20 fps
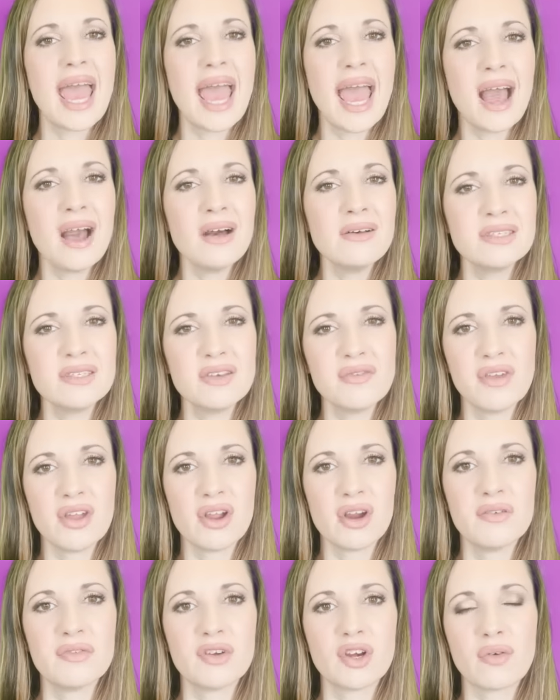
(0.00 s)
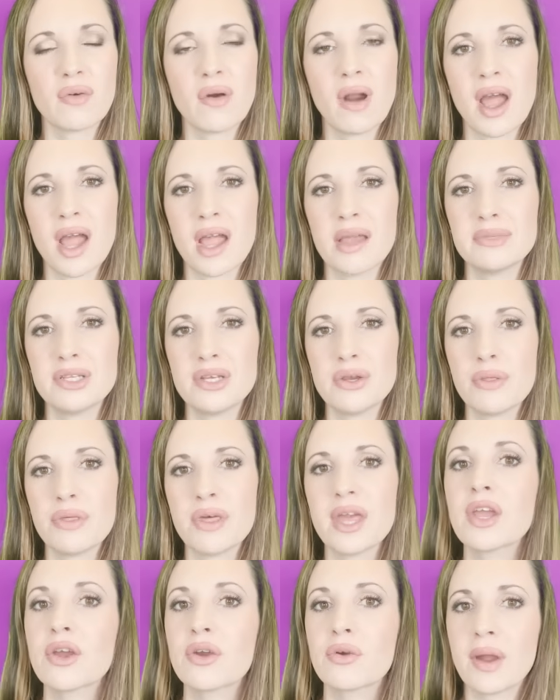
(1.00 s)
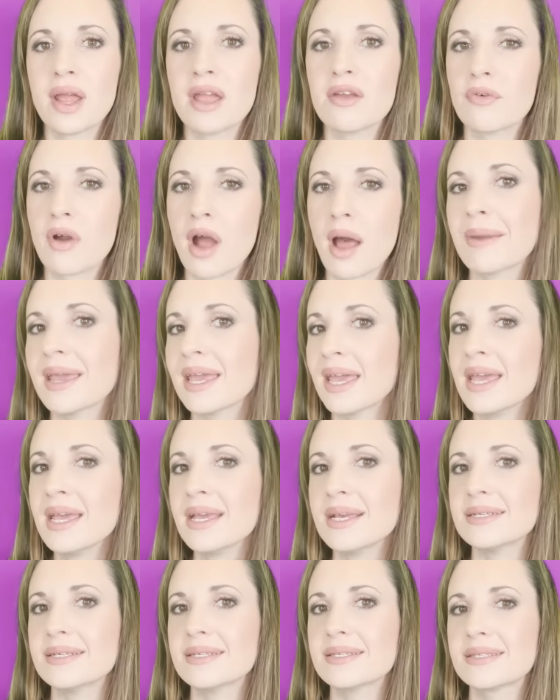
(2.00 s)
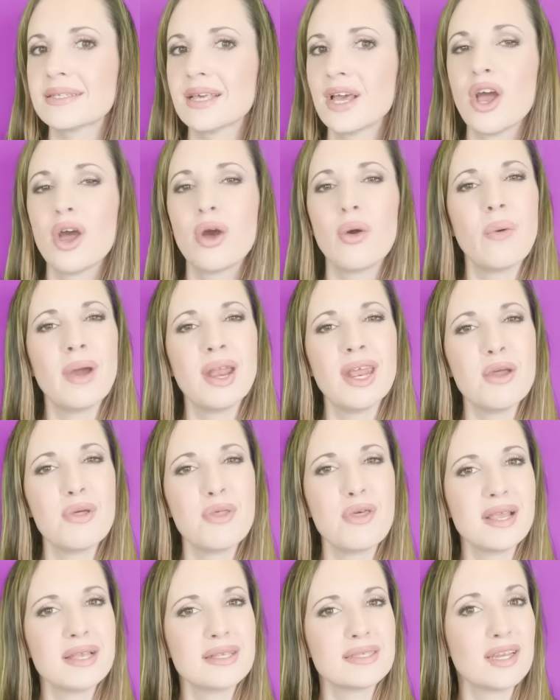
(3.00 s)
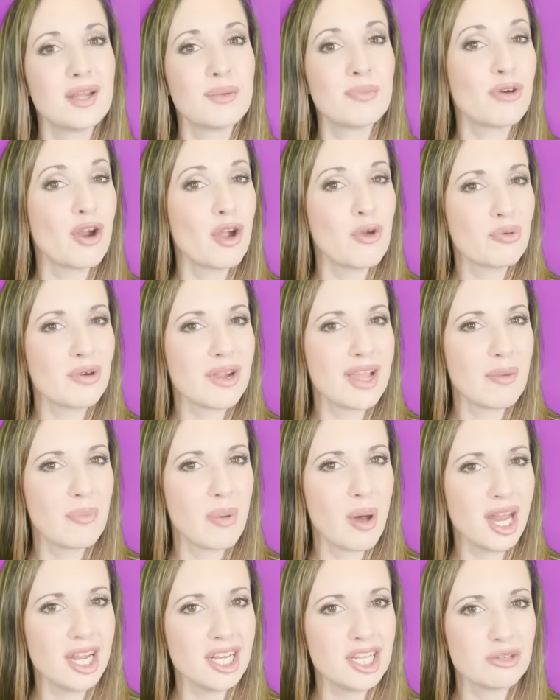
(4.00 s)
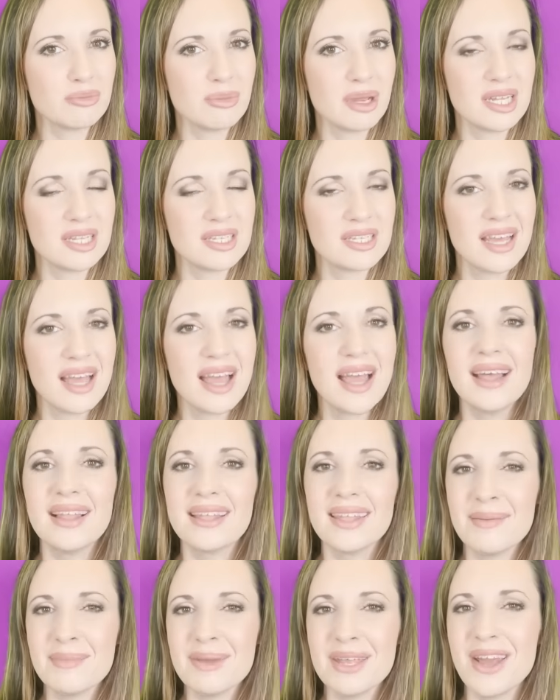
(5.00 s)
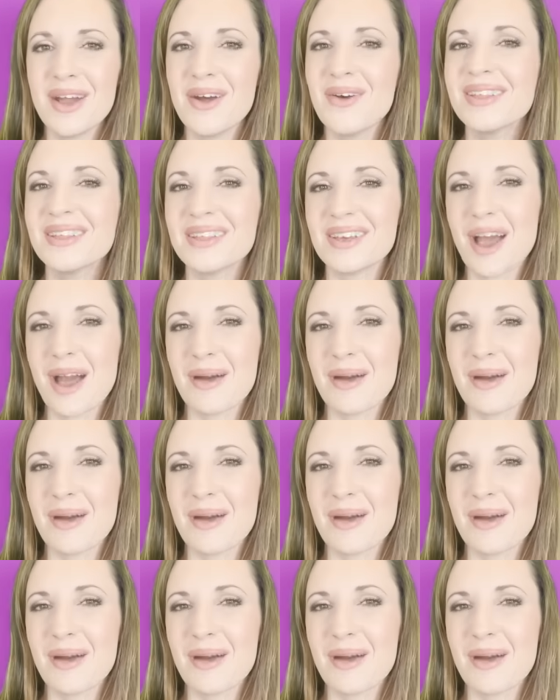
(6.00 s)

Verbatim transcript: How severe of a crime do you think grave robbing is? What do you think is an appropriate punishment? Let me know in the